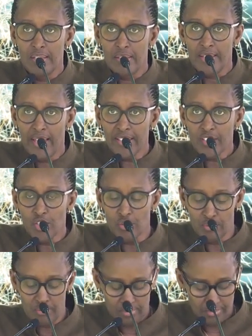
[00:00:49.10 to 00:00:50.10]
Thank
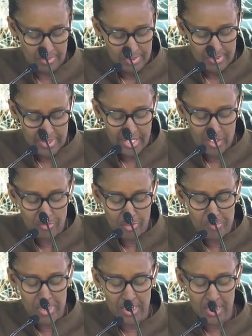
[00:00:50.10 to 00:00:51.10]
you
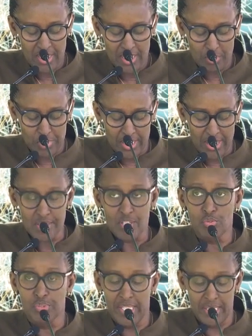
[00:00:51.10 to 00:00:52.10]
for being here with us
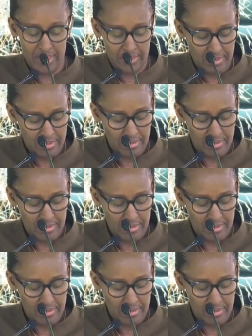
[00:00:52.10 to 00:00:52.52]
today.